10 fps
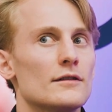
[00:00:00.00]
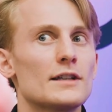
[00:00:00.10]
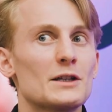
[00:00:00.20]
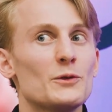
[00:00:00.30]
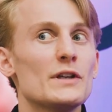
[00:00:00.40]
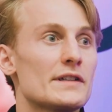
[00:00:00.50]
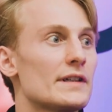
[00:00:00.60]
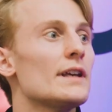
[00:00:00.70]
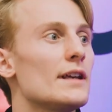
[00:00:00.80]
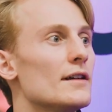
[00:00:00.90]
that we
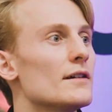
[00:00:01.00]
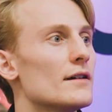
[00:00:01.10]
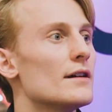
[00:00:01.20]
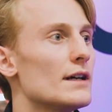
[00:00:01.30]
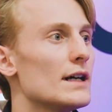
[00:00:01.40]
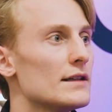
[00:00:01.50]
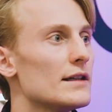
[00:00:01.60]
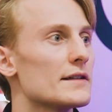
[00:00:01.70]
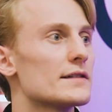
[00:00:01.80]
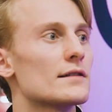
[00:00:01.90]
see in
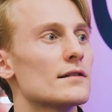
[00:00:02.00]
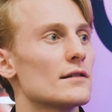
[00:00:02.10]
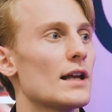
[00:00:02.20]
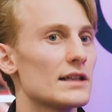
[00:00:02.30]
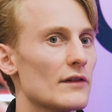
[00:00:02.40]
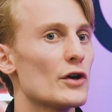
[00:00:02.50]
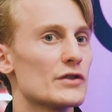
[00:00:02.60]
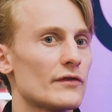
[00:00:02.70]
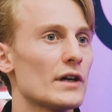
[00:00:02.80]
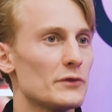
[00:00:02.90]
this like
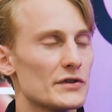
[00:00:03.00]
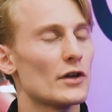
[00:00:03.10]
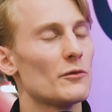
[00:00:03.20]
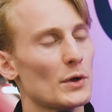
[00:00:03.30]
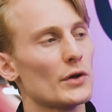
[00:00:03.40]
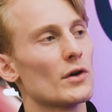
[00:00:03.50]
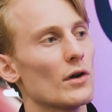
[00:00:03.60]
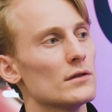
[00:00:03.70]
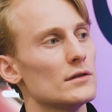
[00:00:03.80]
diversified reserve protocol.